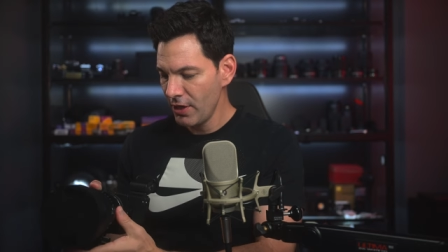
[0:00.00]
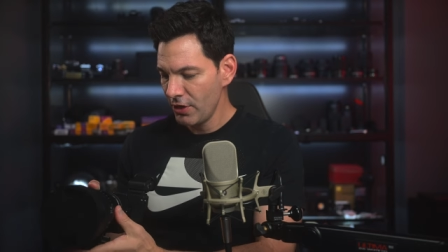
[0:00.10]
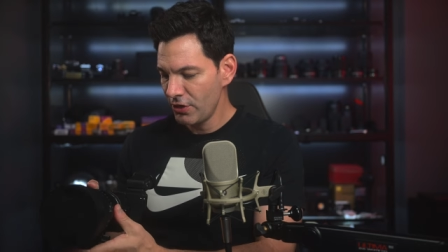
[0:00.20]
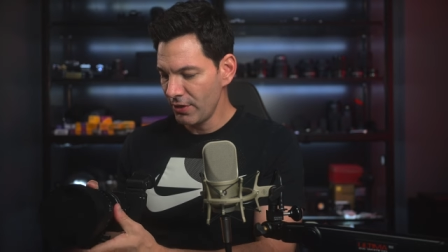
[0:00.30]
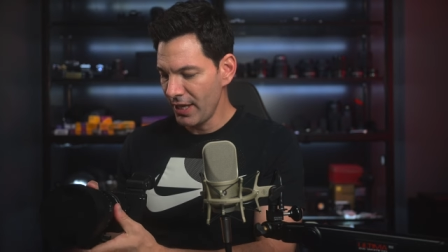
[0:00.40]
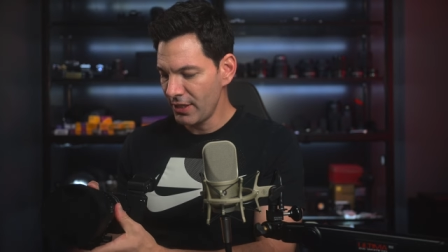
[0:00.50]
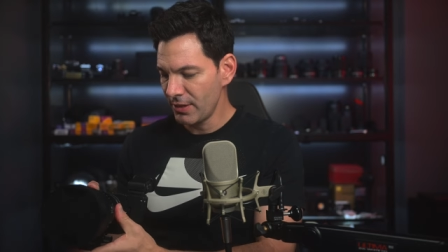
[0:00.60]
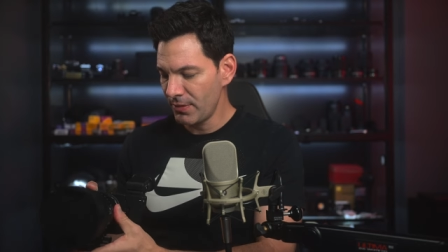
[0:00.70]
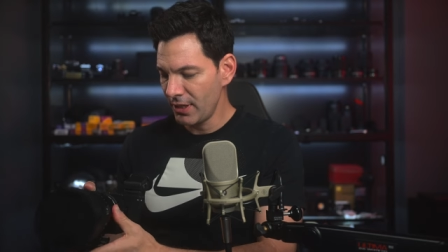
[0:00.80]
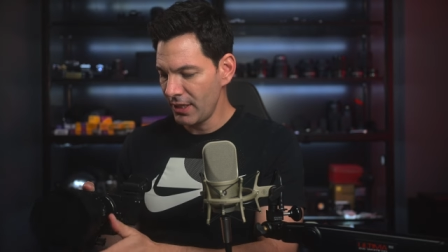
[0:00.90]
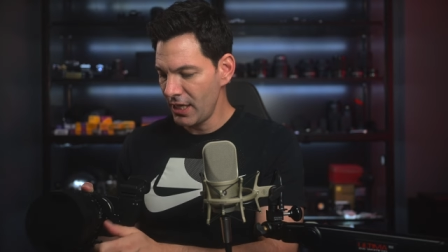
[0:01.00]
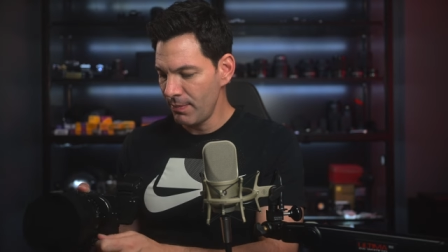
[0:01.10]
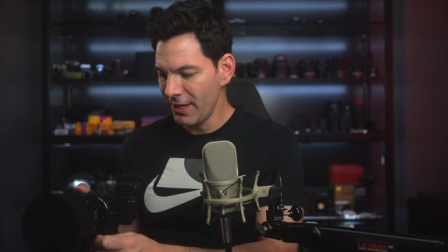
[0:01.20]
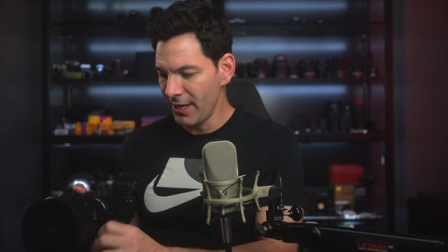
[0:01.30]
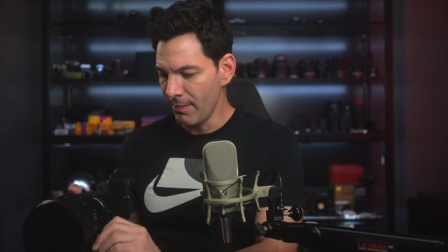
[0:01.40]
So that is something to keep
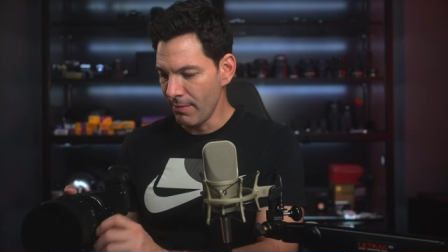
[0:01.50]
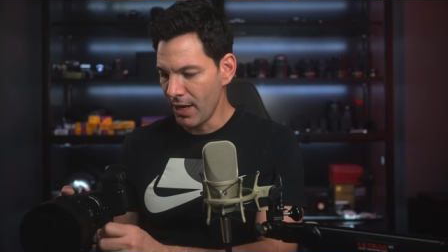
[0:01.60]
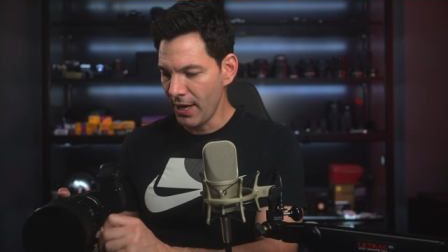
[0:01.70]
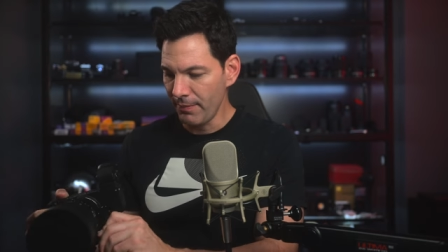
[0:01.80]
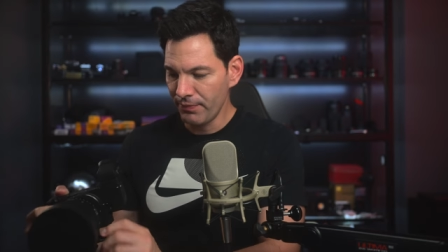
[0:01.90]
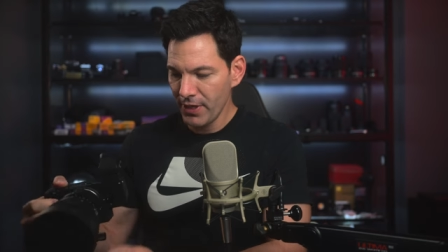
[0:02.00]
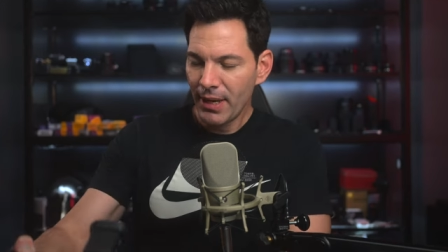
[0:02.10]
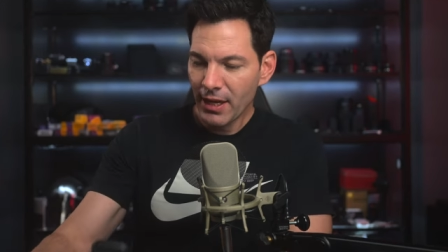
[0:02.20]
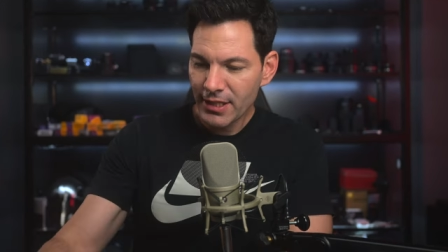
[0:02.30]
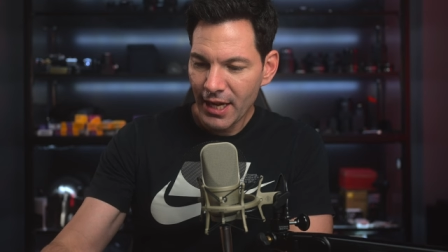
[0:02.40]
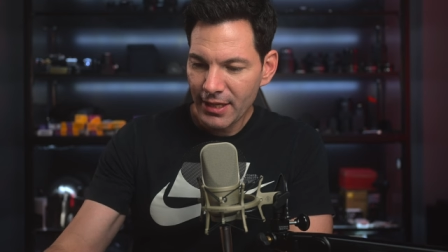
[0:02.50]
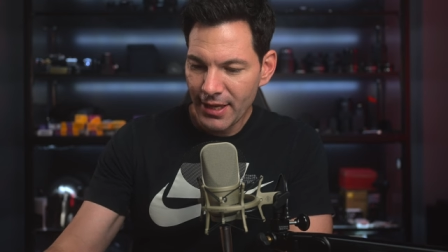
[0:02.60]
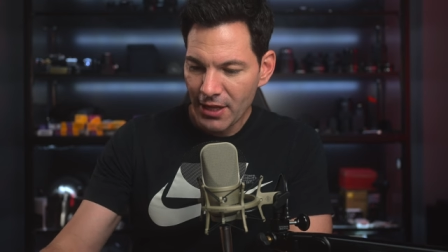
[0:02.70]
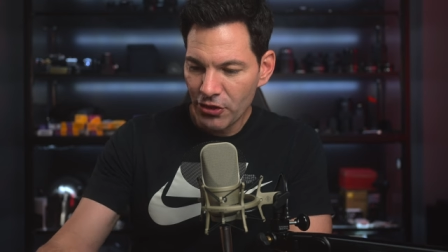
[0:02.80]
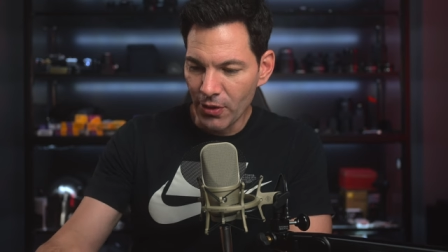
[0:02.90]
in mind. But outside of
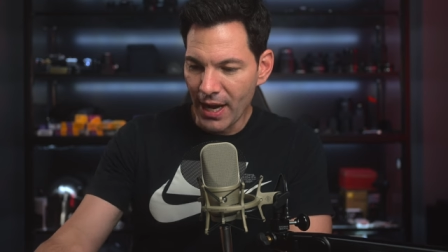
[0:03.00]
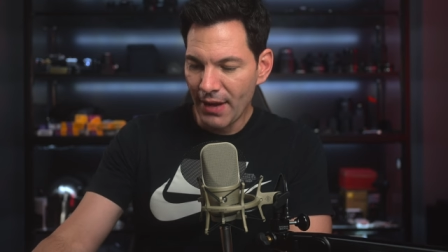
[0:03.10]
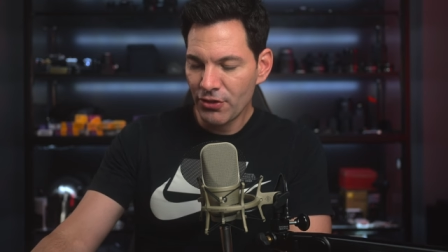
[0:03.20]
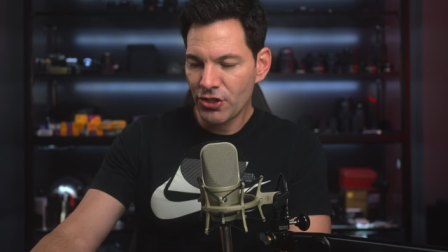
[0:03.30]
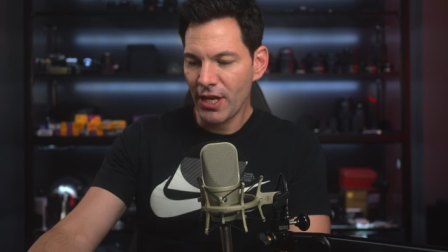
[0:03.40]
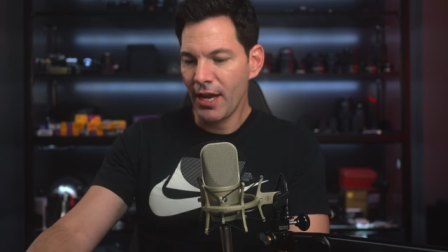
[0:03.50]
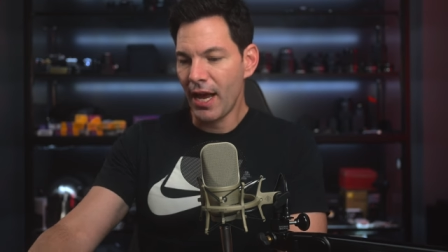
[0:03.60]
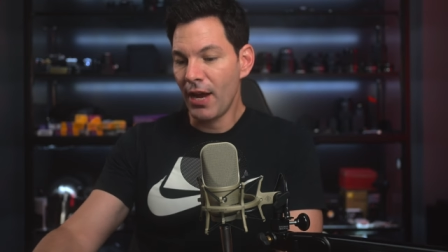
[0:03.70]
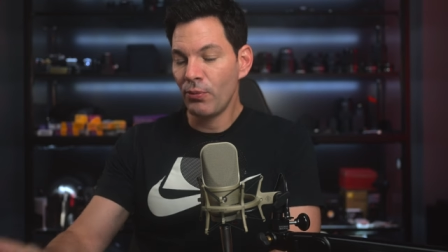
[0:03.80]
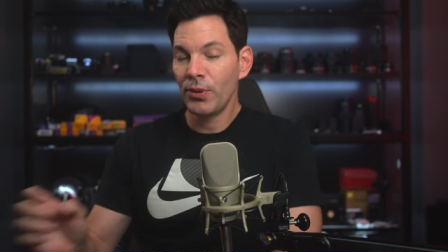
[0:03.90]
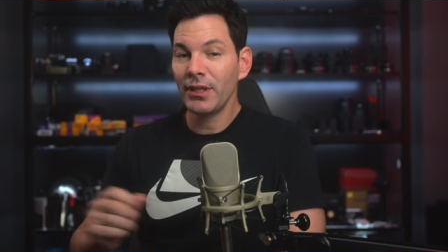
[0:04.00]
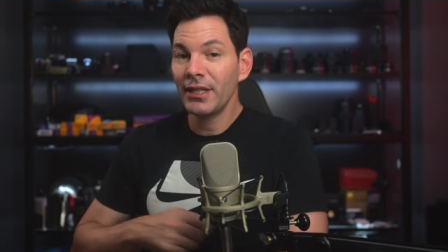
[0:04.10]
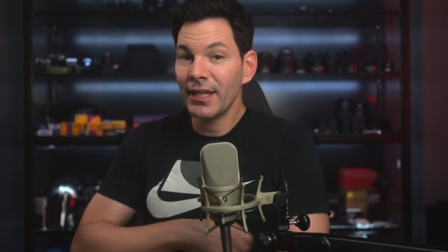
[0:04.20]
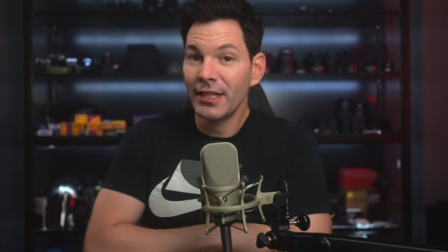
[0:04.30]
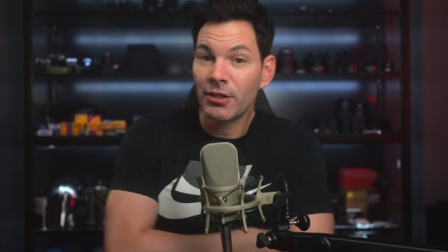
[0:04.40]
that though, I have to say, I really
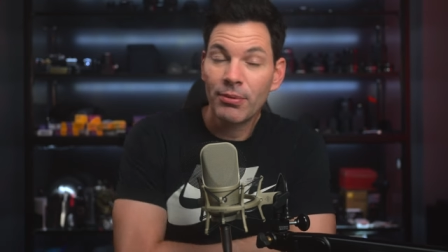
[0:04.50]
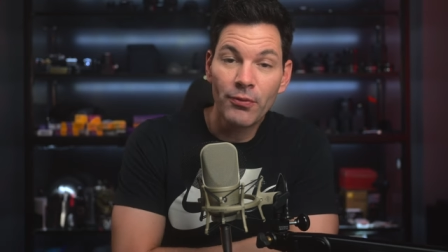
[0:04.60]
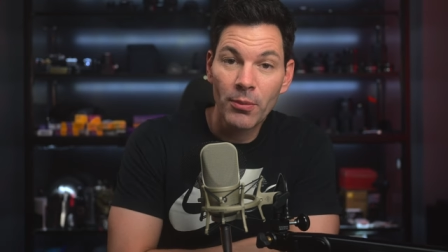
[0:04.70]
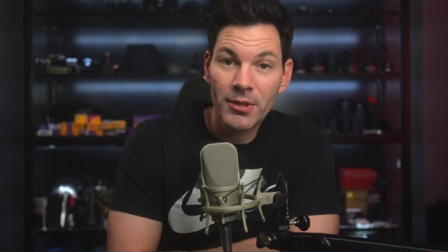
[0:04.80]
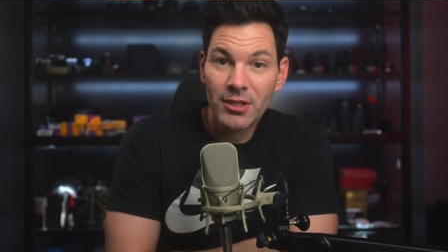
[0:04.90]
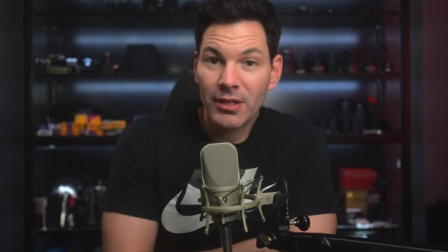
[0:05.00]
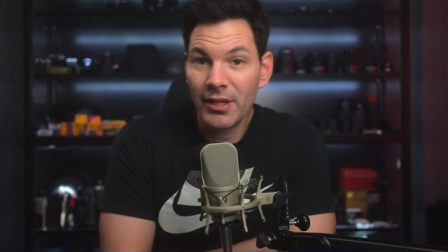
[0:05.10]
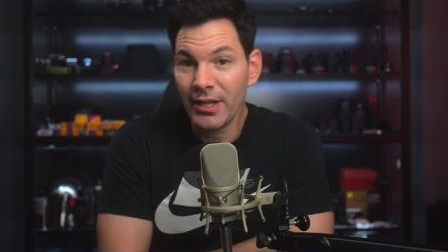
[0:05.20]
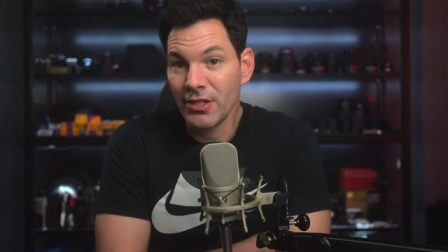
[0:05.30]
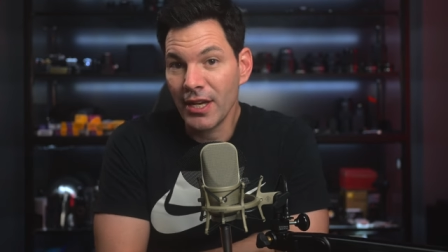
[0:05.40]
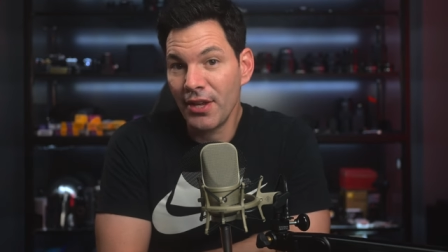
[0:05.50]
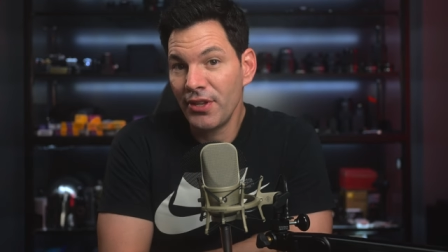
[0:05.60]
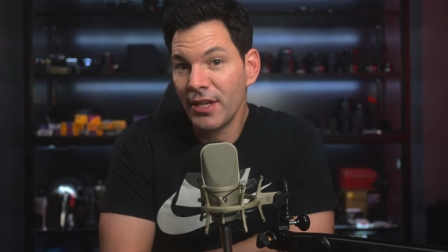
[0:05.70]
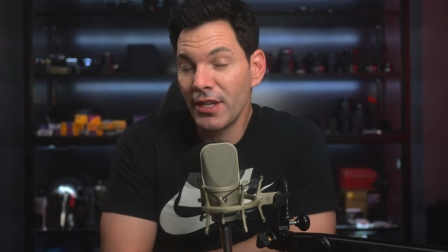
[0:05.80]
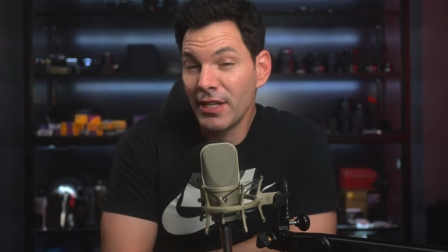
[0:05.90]
like the performance of the lens. I
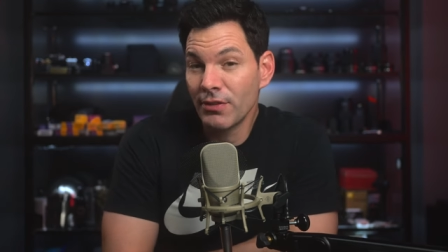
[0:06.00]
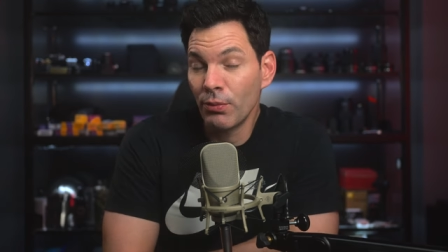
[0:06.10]
think it gives